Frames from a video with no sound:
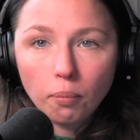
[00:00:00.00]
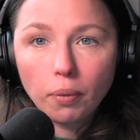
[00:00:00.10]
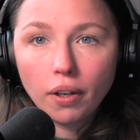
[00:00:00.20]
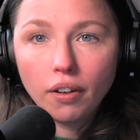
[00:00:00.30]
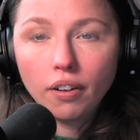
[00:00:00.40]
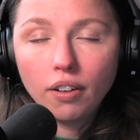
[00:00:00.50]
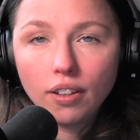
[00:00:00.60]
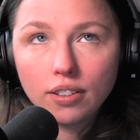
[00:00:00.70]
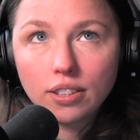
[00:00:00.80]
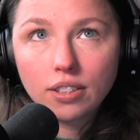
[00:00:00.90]
but
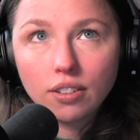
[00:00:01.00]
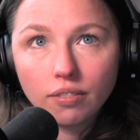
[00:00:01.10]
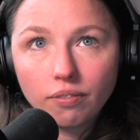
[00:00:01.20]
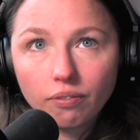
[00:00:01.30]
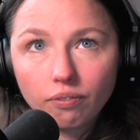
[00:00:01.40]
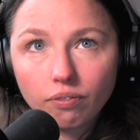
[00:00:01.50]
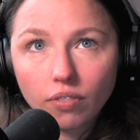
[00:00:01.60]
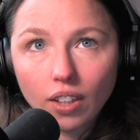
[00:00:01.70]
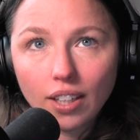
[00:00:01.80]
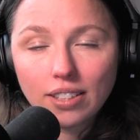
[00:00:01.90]
it's
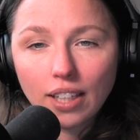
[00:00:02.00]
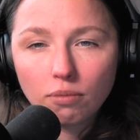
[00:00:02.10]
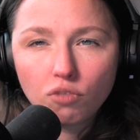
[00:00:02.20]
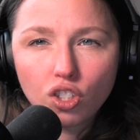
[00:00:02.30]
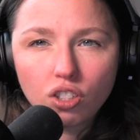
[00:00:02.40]
it's like